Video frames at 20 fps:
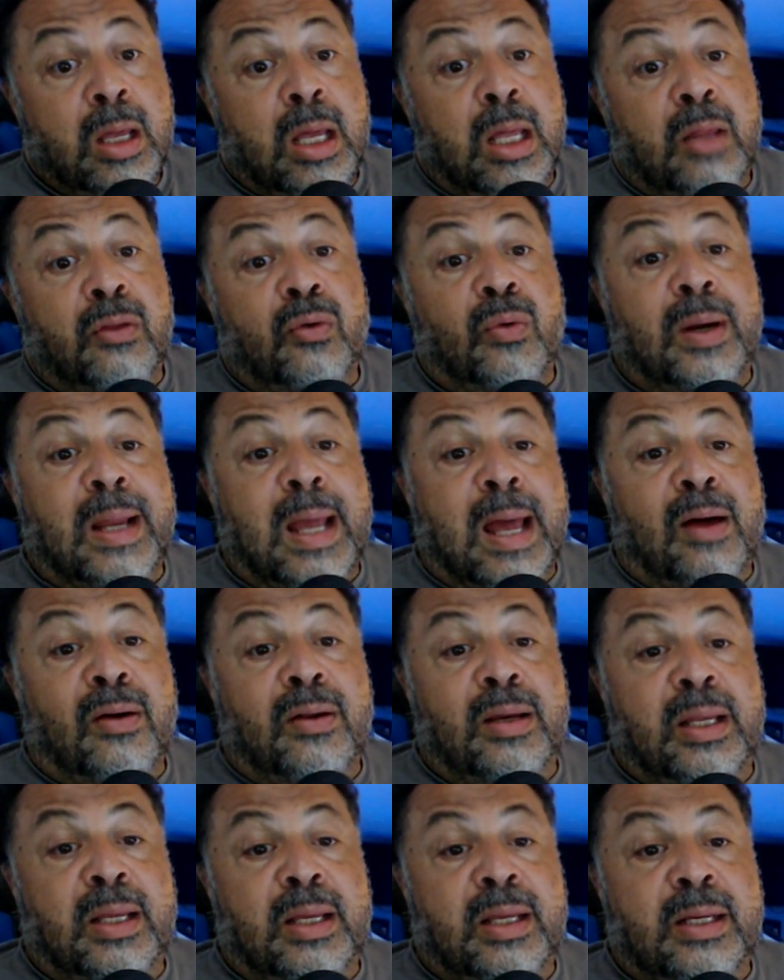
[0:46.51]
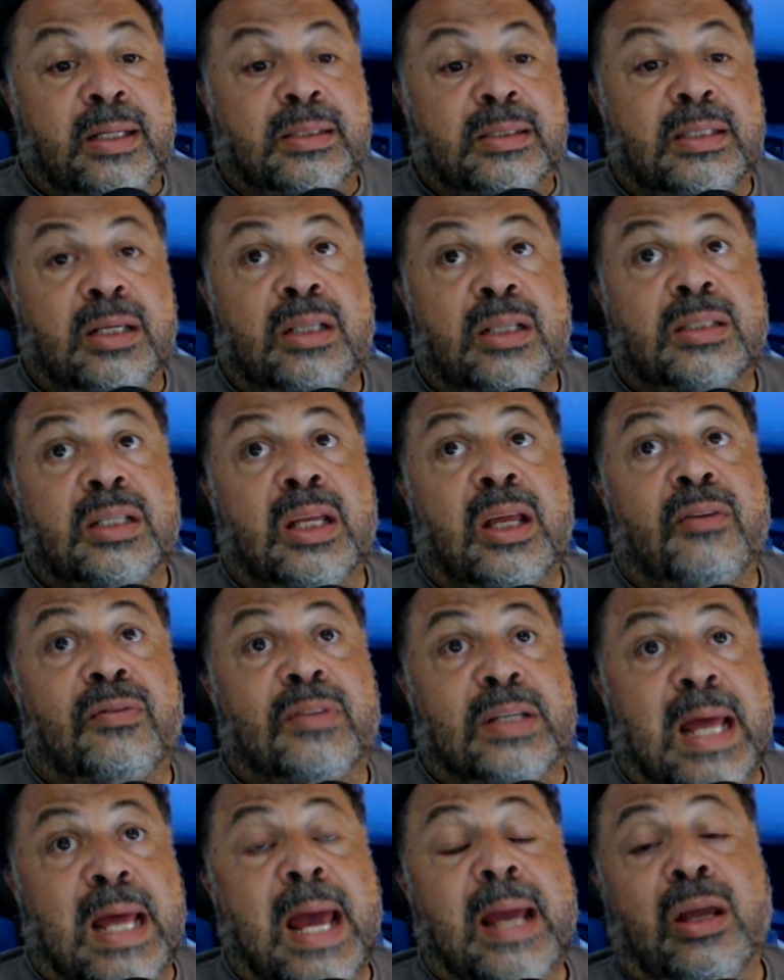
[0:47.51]
The reality is if
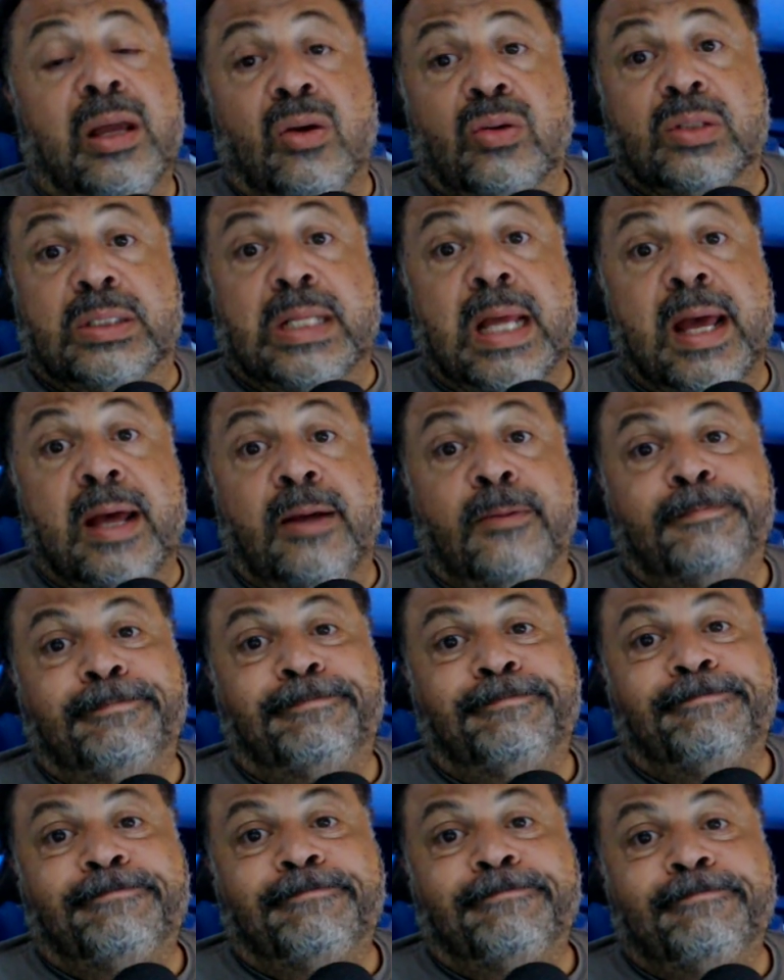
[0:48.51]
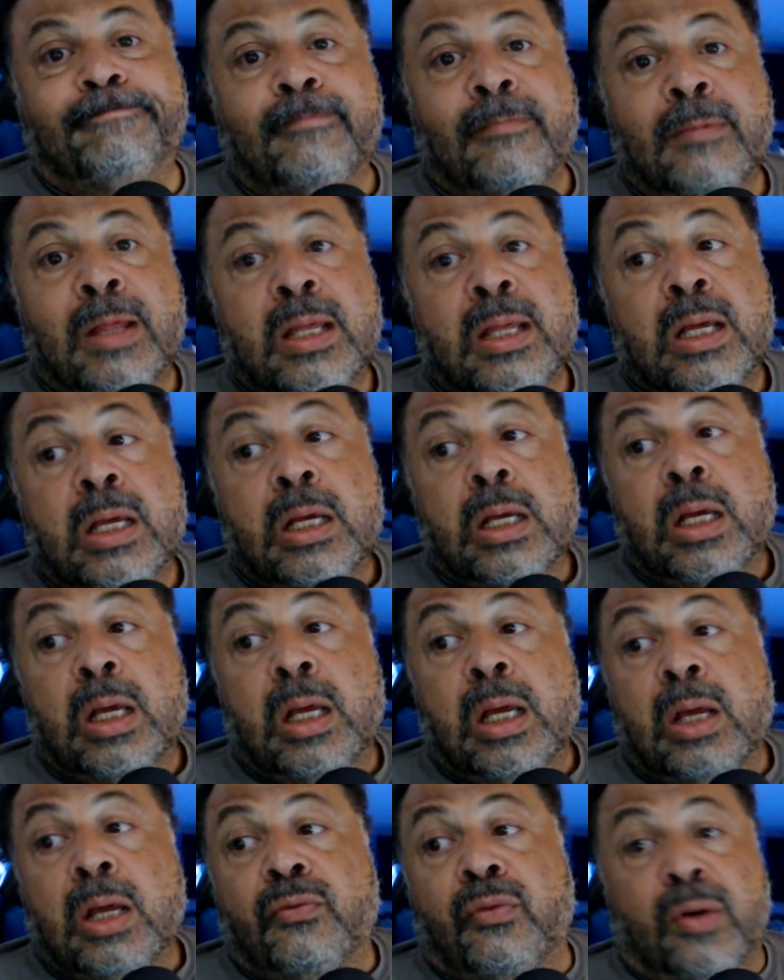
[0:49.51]
Dak goes down
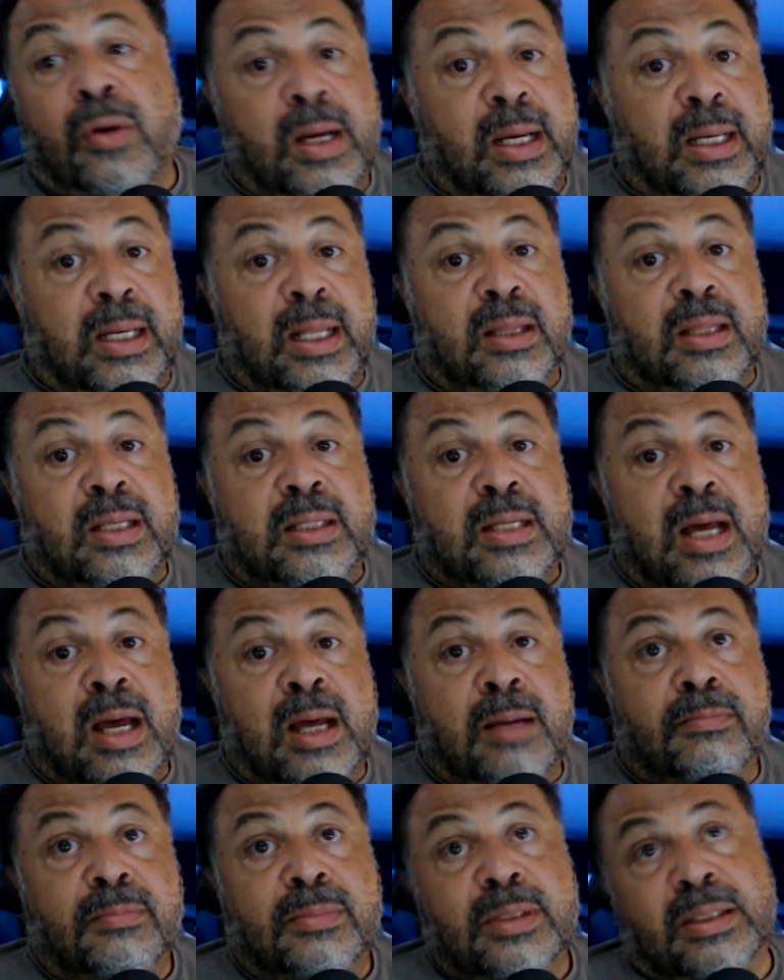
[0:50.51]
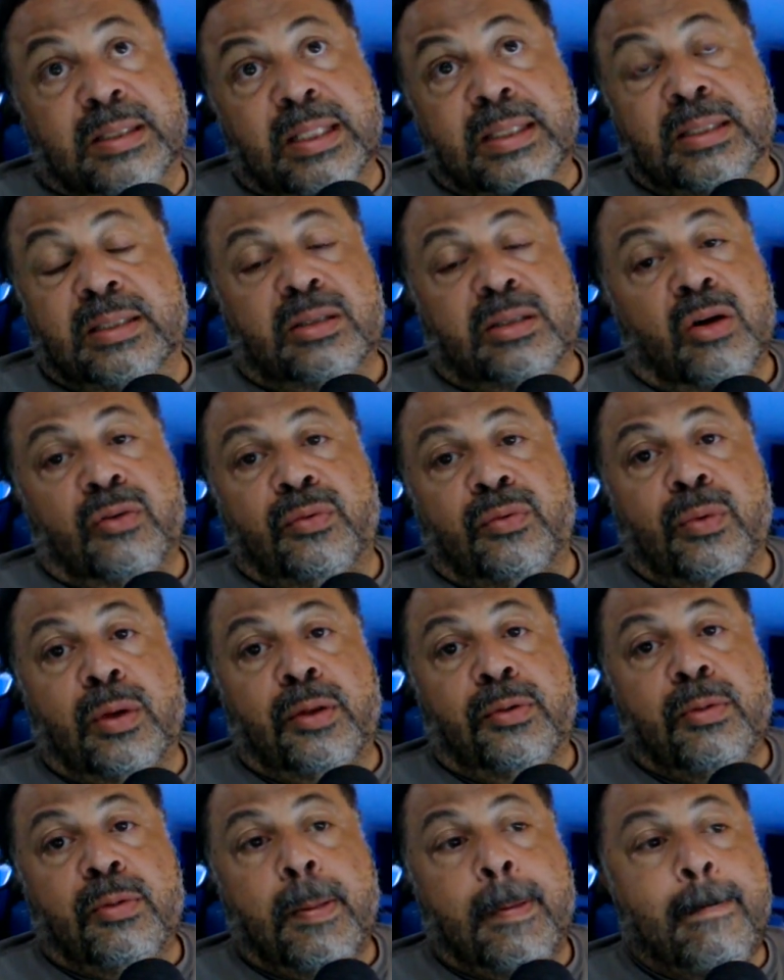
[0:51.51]
for any length of time, the season's over
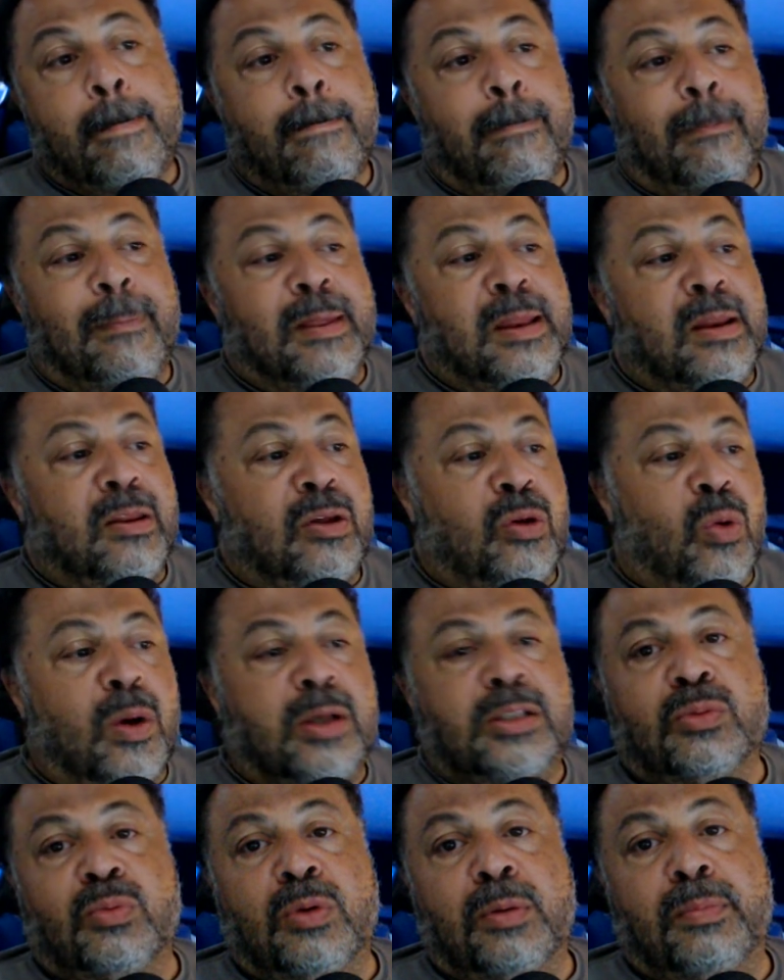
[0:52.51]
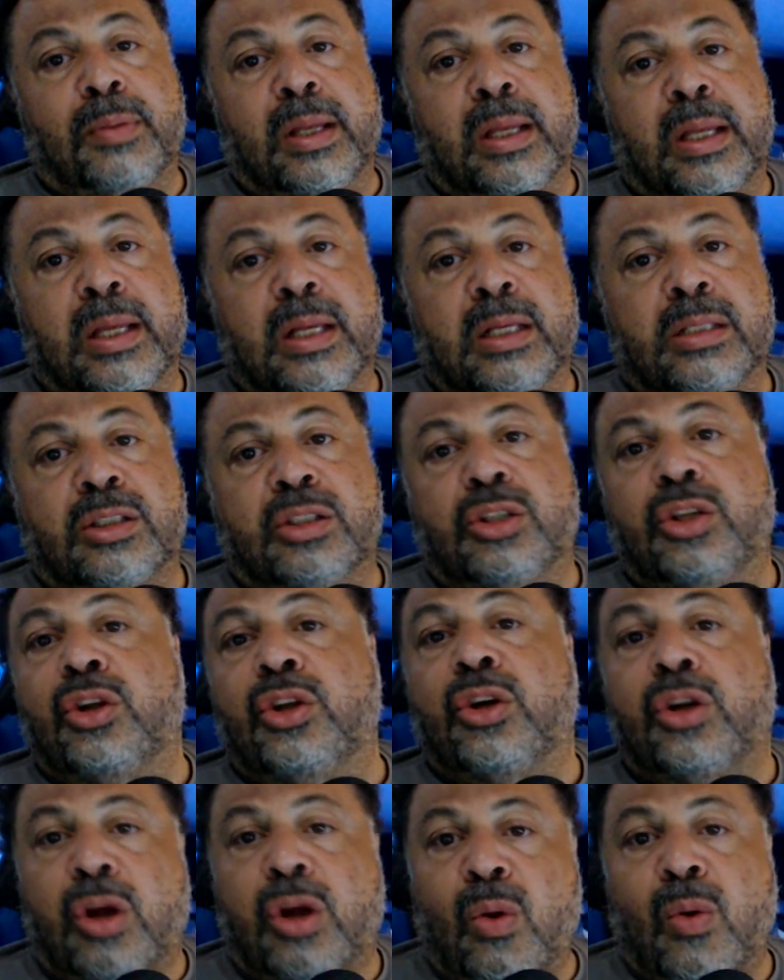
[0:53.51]
with. Now, the question would be is, do you
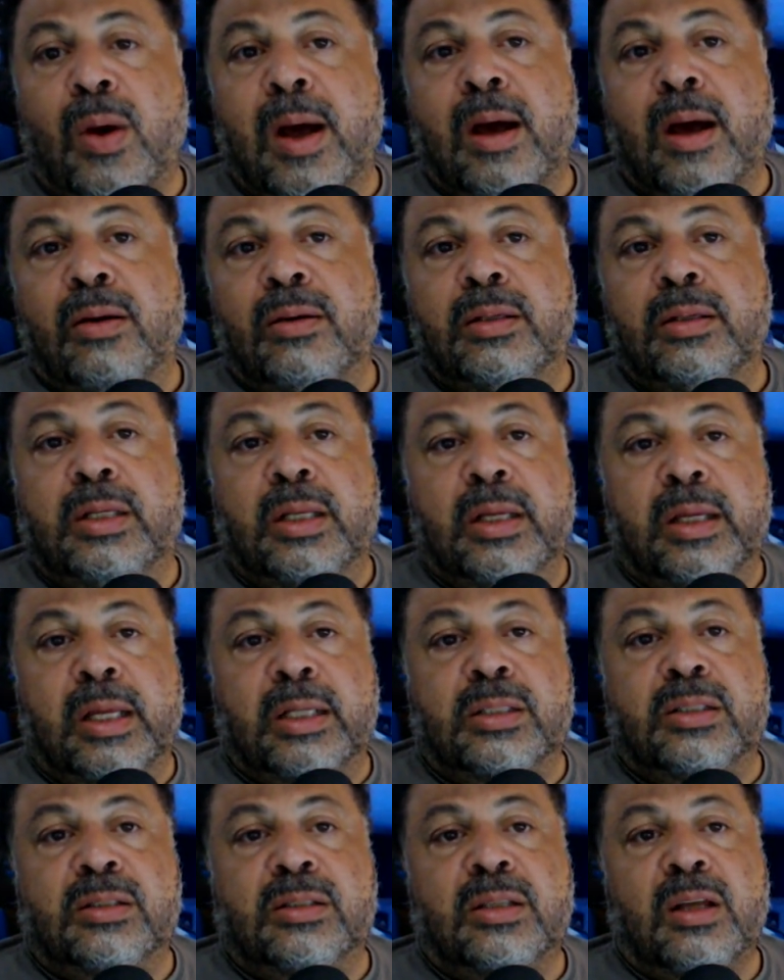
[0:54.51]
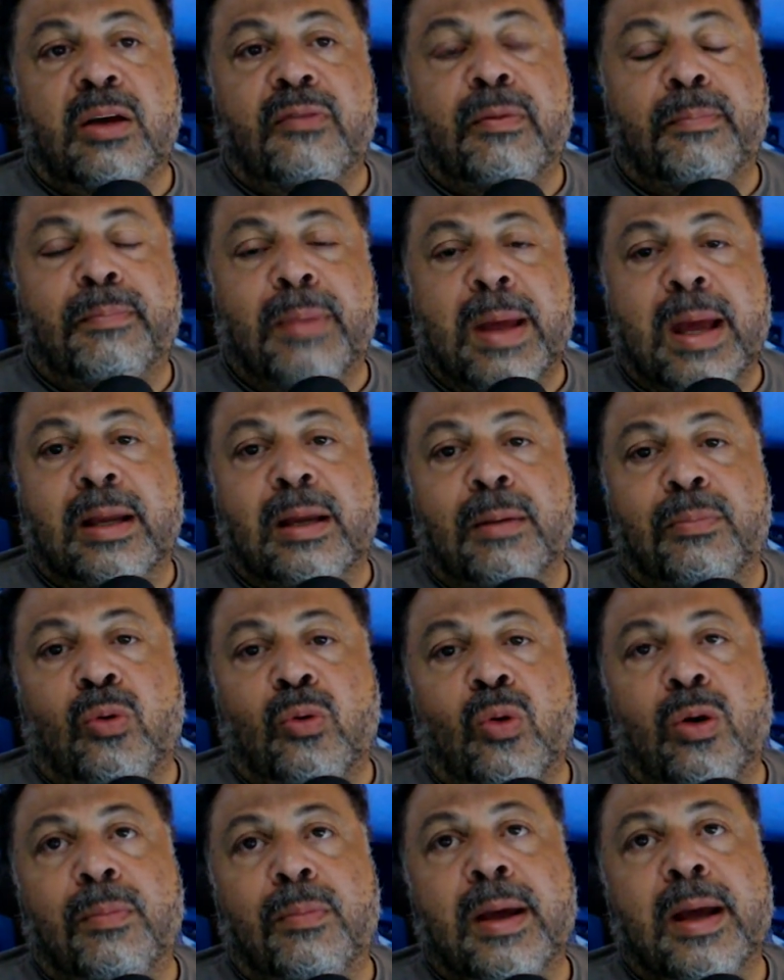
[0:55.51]
go out, do you get yourself a backup
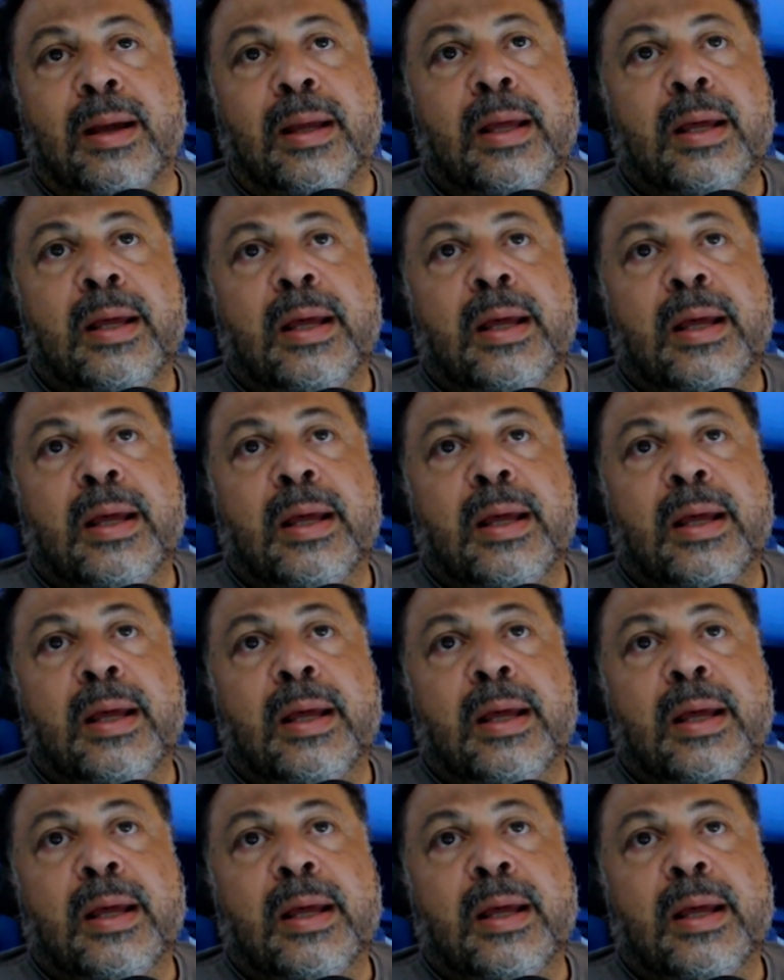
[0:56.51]
quarterback?